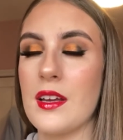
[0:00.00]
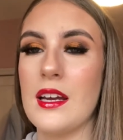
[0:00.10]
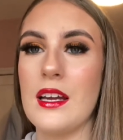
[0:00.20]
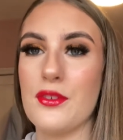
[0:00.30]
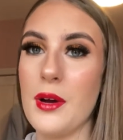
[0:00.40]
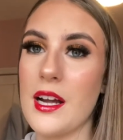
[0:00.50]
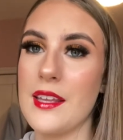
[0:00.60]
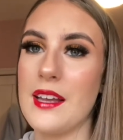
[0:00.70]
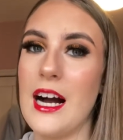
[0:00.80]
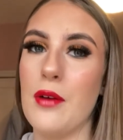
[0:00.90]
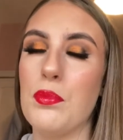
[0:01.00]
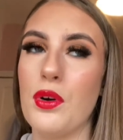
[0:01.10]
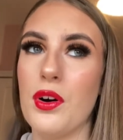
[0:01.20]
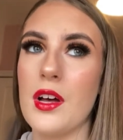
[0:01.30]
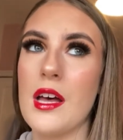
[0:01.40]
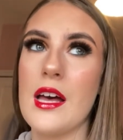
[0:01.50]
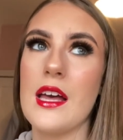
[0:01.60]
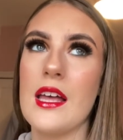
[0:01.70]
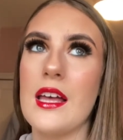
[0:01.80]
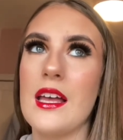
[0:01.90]
It's working now, but
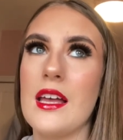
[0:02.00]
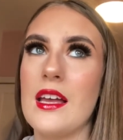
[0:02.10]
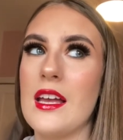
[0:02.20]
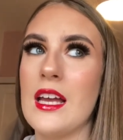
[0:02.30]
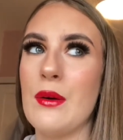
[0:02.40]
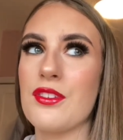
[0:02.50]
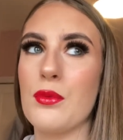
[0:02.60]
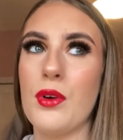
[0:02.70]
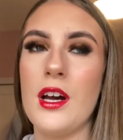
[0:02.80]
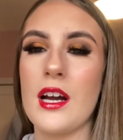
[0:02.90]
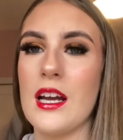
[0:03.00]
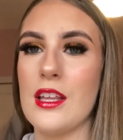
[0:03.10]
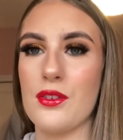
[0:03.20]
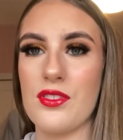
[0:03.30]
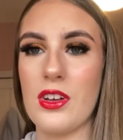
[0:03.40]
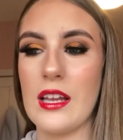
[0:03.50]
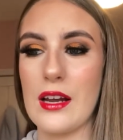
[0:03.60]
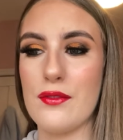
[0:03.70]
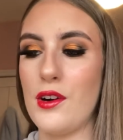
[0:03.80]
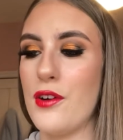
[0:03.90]
it wasn't working until like
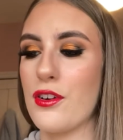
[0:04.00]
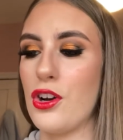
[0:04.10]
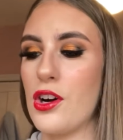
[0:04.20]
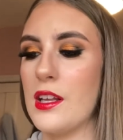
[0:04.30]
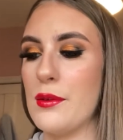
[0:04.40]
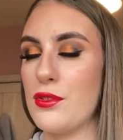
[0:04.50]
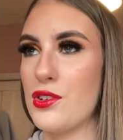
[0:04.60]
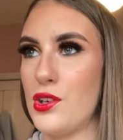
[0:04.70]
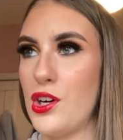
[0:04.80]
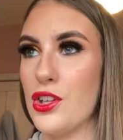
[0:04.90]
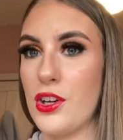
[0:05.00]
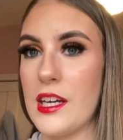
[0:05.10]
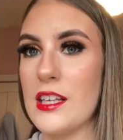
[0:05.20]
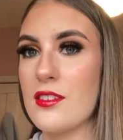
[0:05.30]
4 o'clock, and it was so annoying.